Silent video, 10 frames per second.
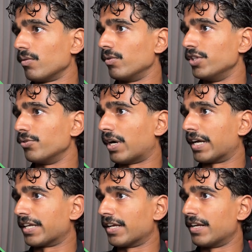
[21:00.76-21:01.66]
we
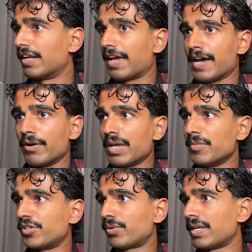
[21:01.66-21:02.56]
drag in our
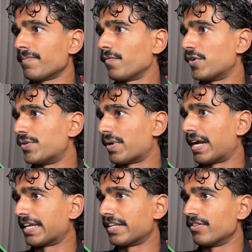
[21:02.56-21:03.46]
imagery, we
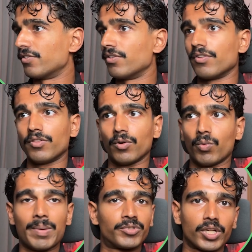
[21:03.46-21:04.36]
drag in the
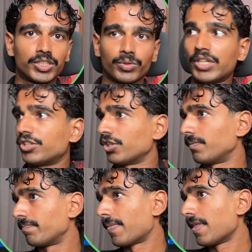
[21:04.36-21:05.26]
website screenshot,
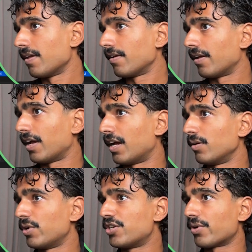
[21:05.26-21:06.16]

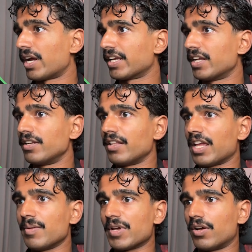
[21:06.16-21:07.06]
and we drag in the
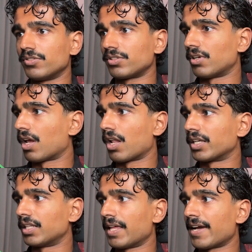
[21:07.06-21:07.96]
emails I
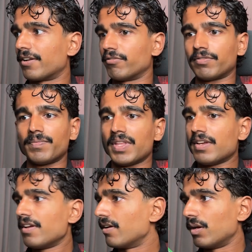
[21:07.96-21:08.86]
like the layout of.
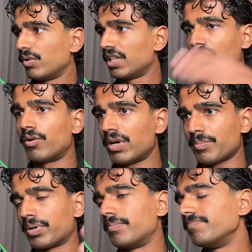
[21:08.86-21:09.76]
And we let it rip.